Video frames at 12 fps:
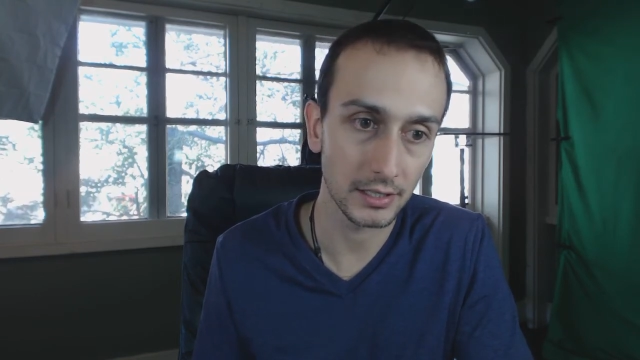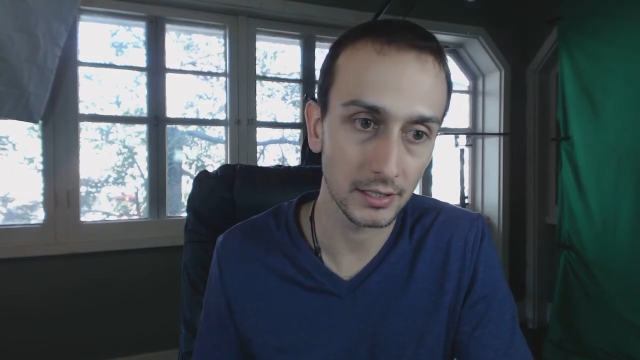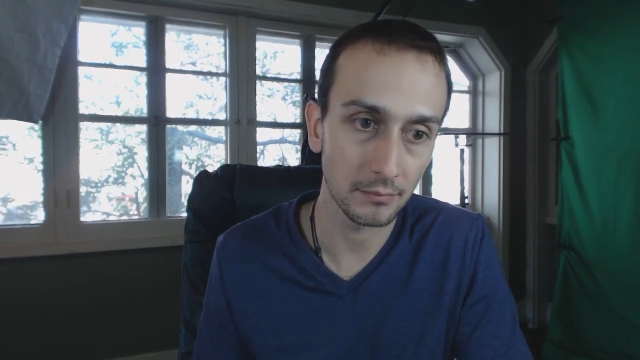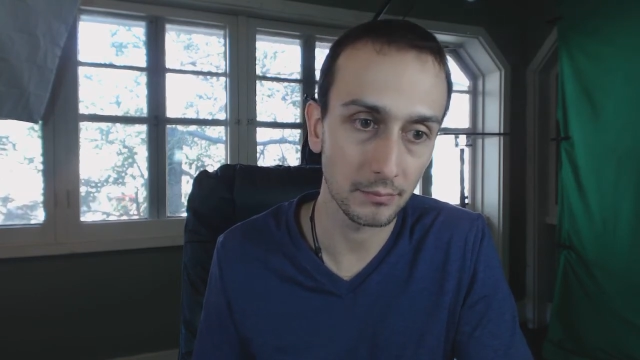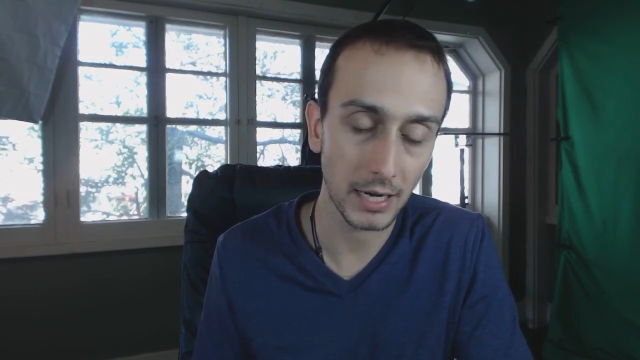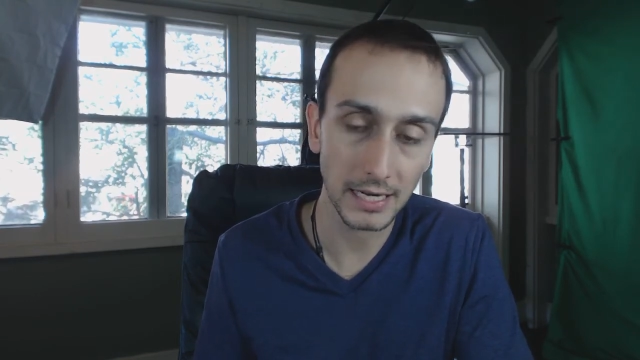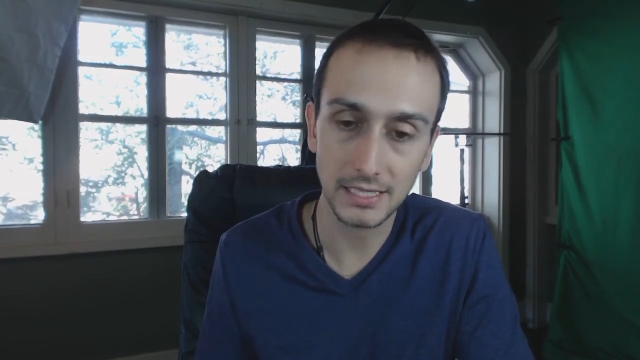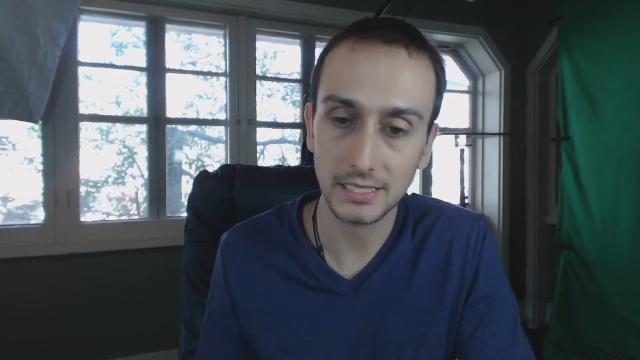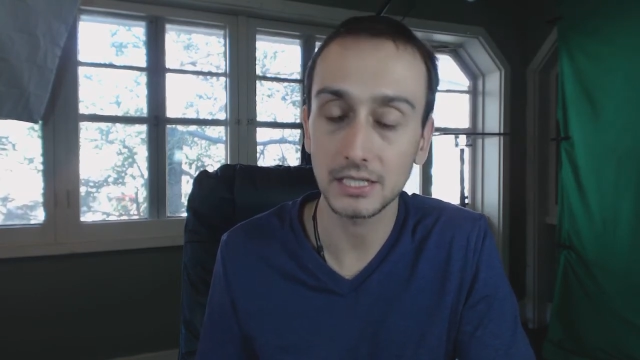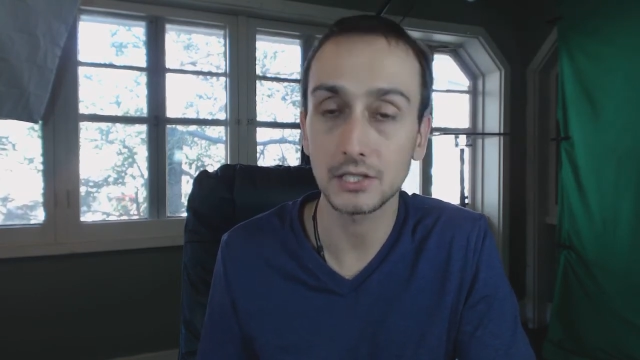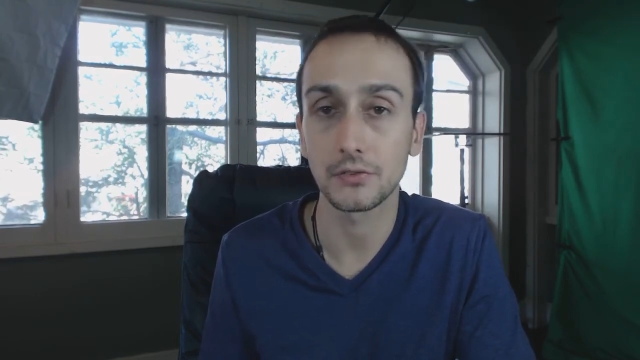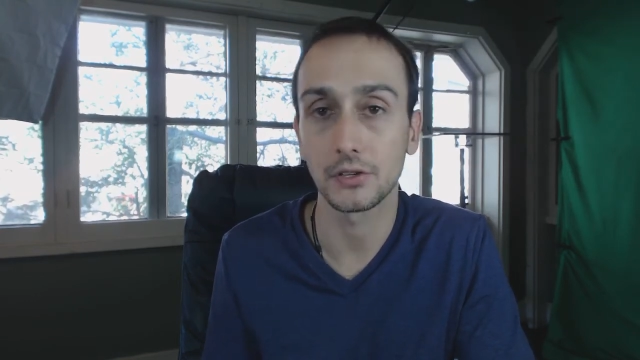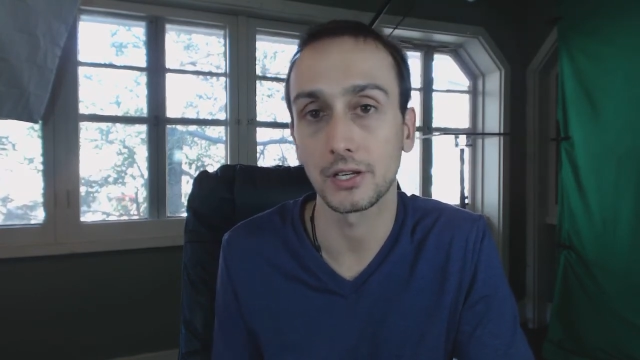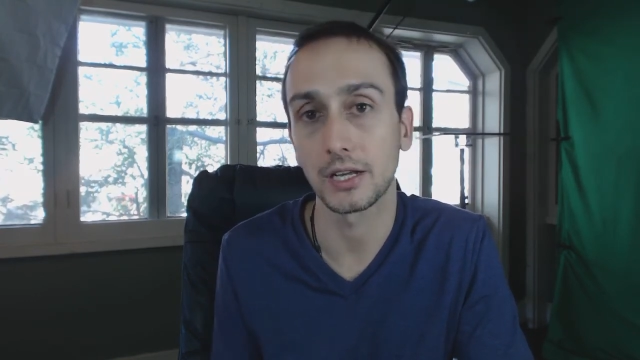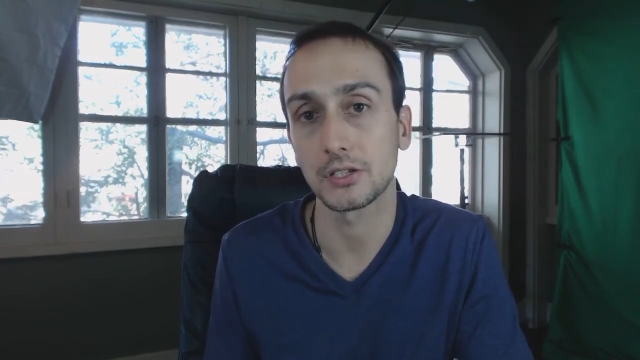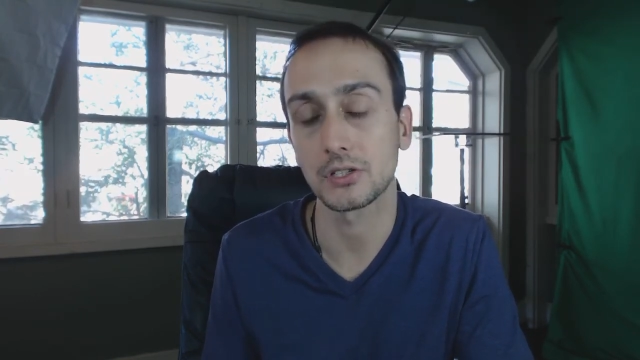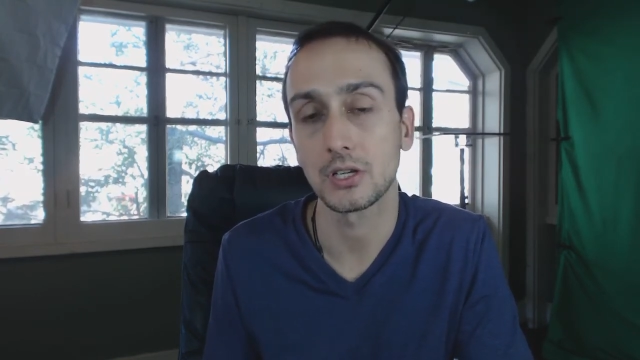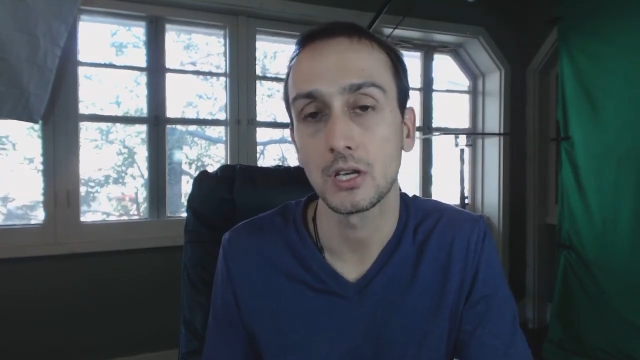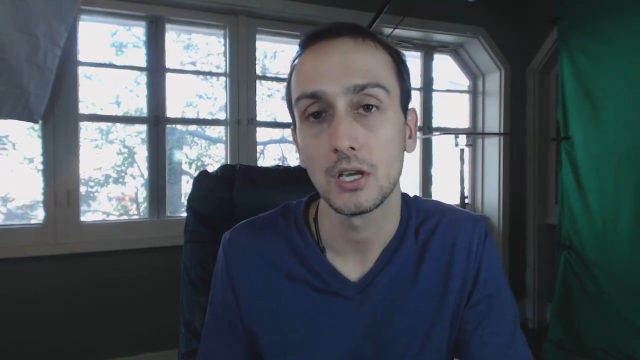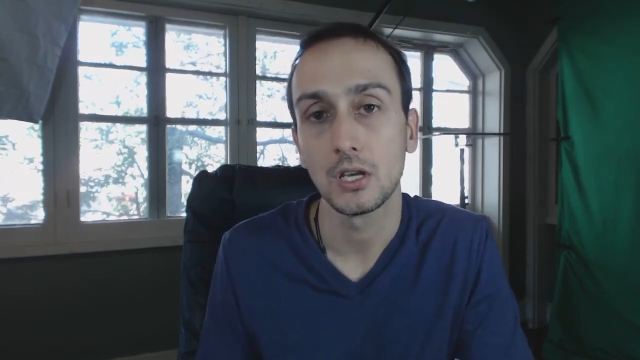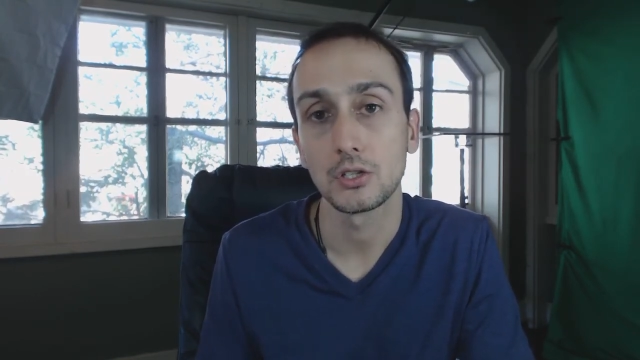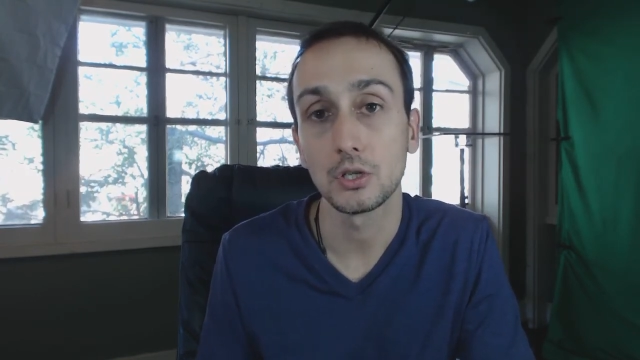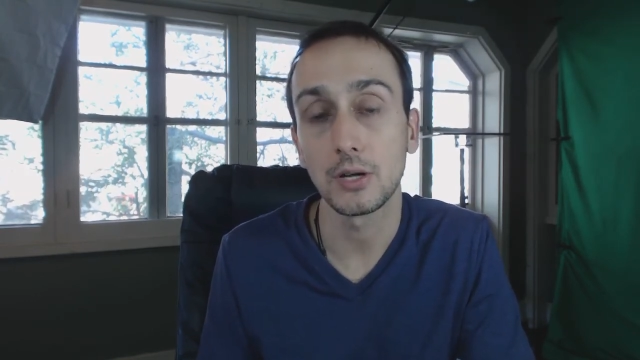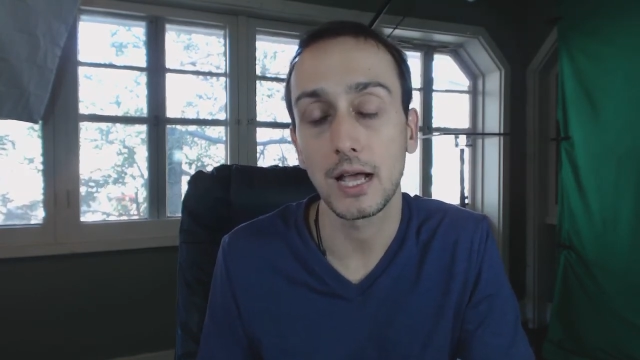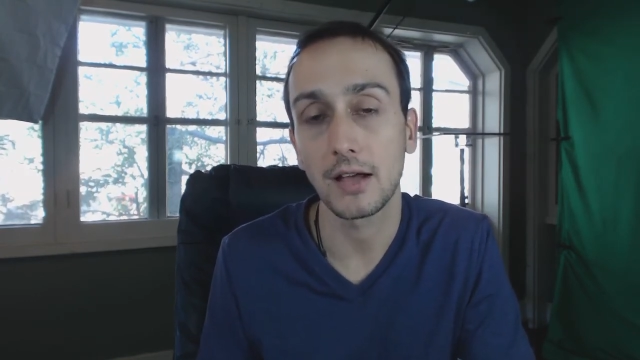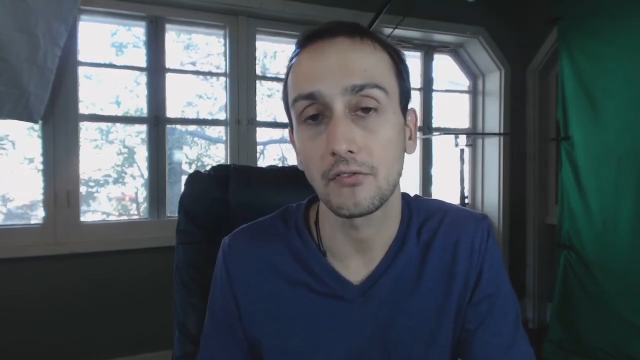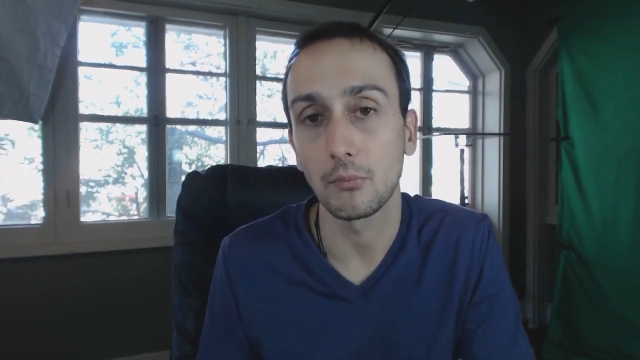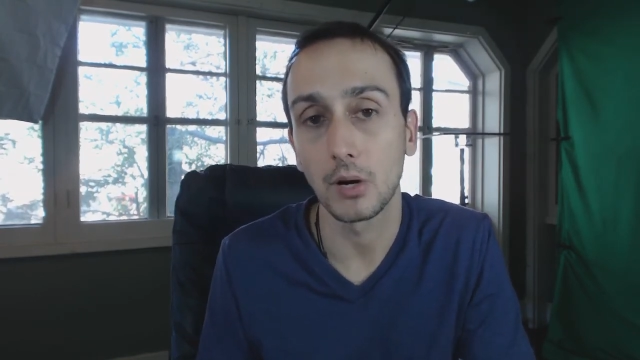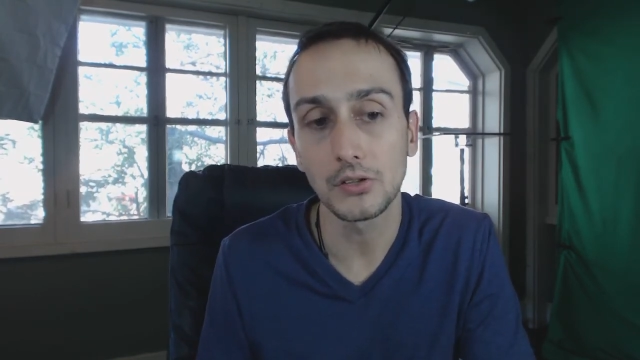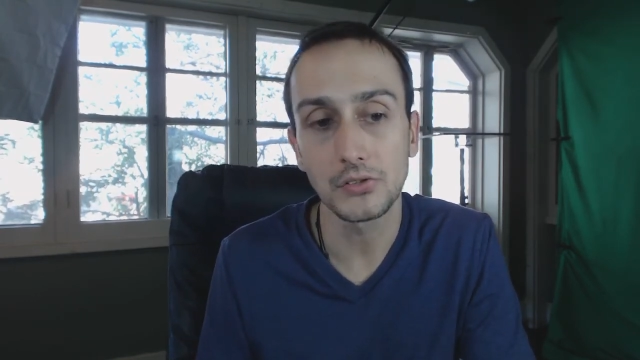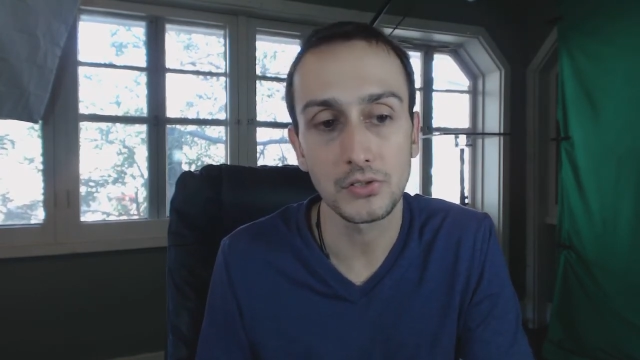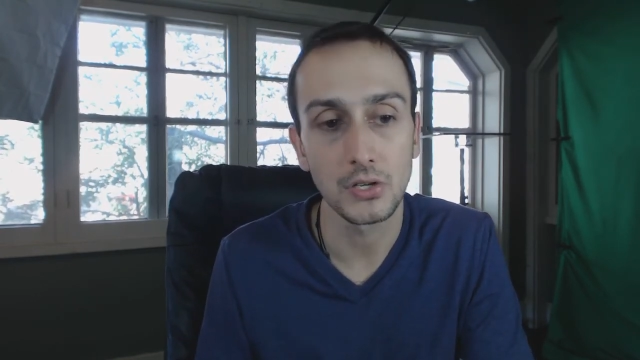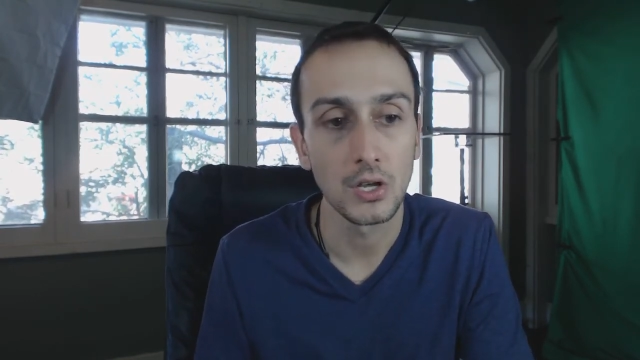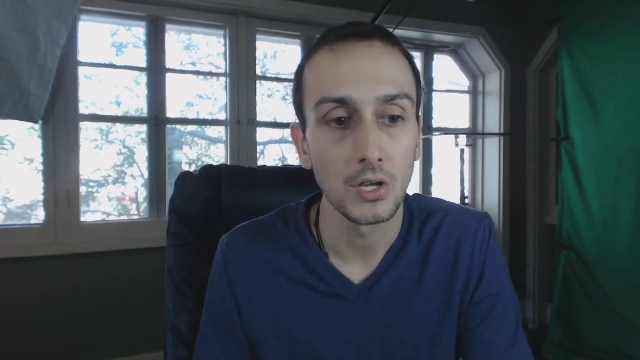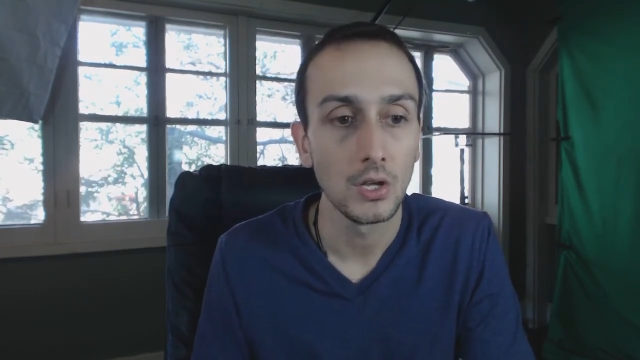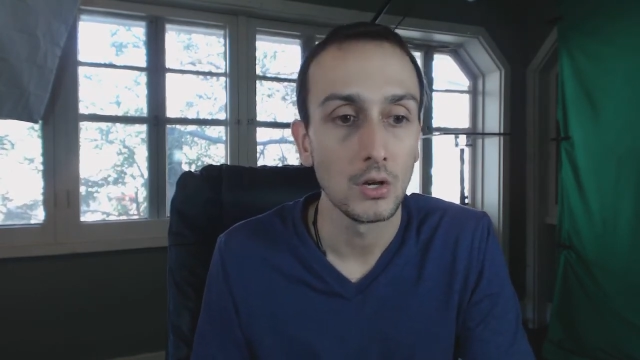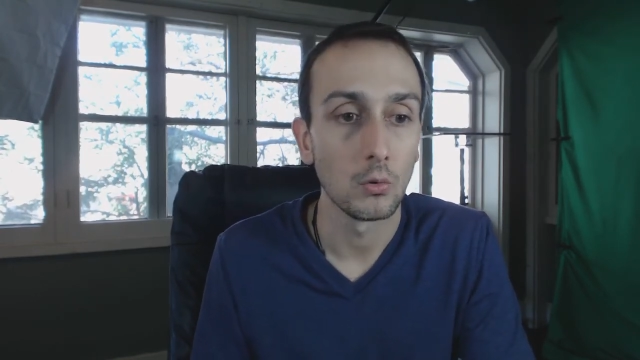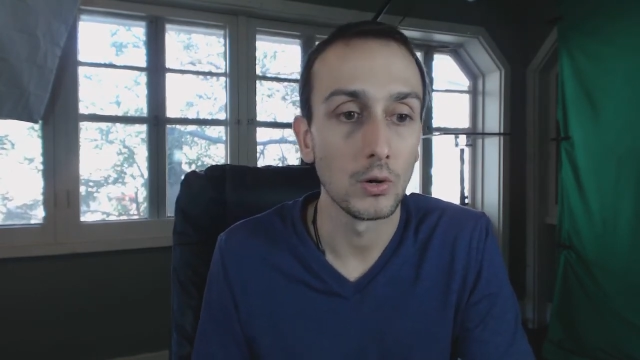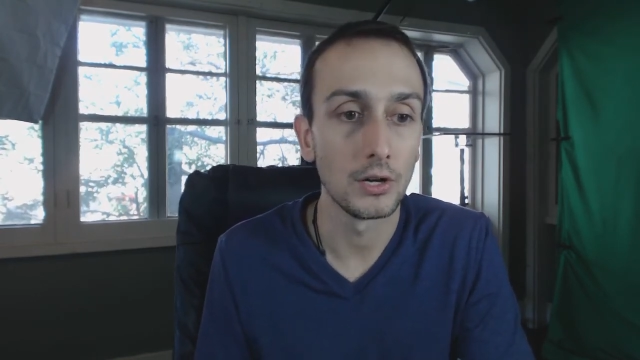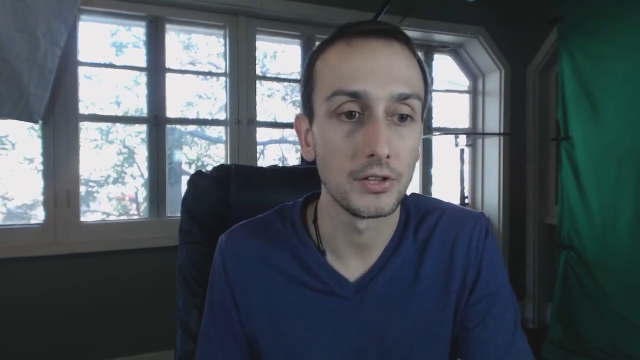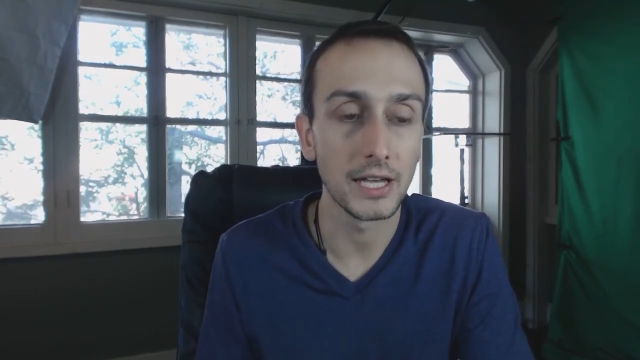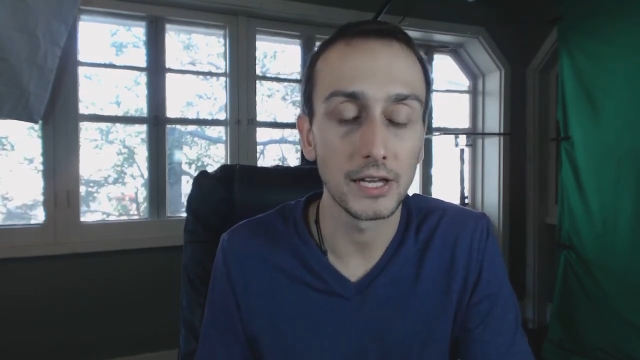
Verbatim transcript: in Pisces for the next two and a half months where